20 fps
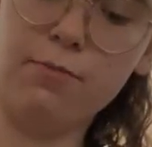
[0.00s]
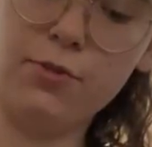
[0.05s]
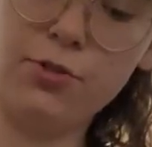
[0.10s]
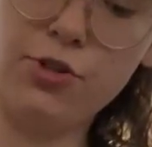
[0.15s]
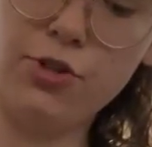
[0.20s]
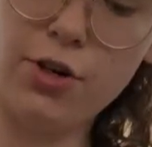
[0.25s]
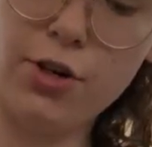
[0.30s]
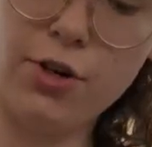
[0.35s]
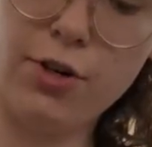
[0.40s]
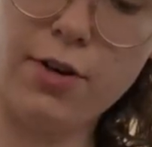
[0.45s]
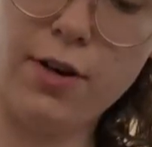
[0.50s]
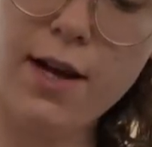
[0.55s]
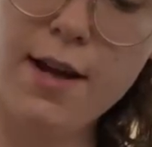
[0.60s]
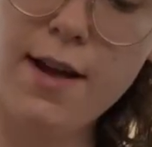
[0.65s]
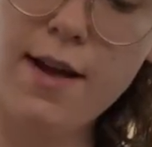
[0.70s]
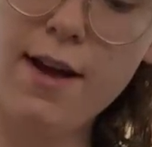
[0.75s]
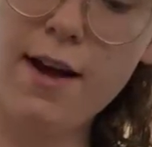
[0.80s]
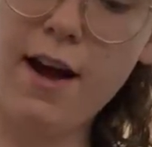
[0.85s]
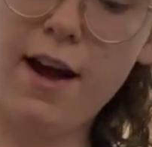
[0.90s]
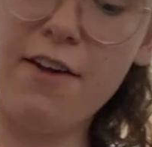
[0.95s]
So
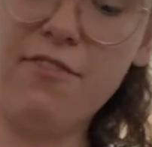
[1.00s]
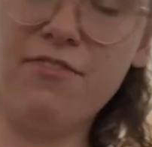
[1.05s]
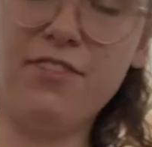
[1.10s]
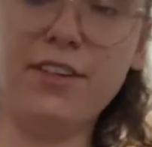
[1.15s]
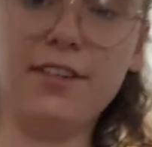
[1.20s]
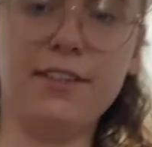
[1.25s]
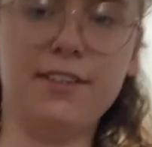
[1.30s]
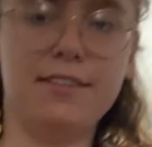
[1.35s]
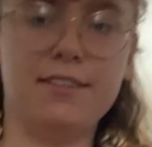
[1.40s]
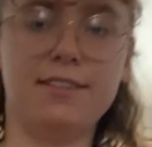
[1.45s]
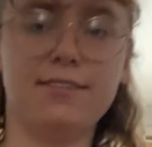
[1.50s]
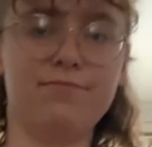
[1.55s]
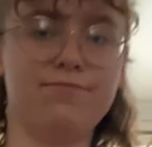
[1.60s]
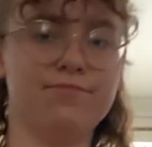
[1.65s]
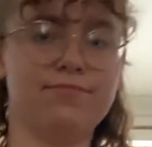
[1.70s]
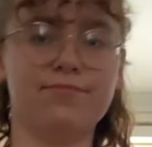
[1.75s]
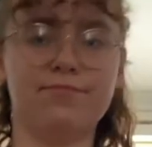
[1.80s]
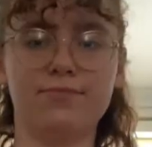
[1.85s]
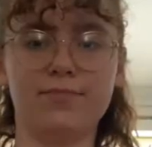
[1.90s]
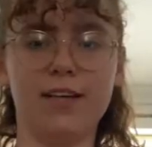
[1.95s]
I figured
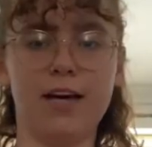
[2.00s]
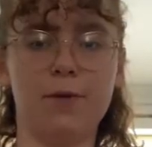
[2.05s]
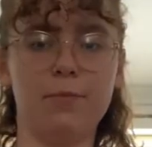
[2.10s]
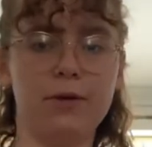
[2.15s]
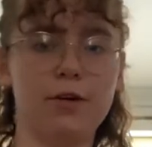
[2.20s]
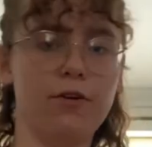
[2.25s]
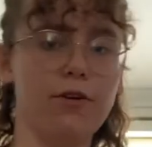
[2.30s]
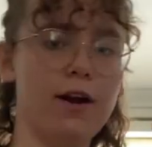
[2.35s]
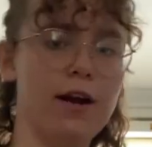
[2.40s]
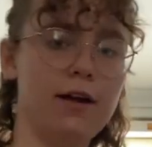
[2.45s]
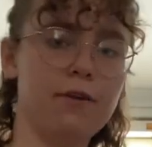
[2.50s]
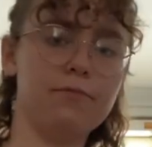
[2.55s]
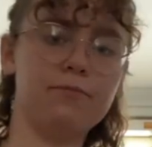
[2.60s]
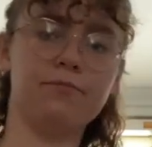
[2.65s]
that'd be great.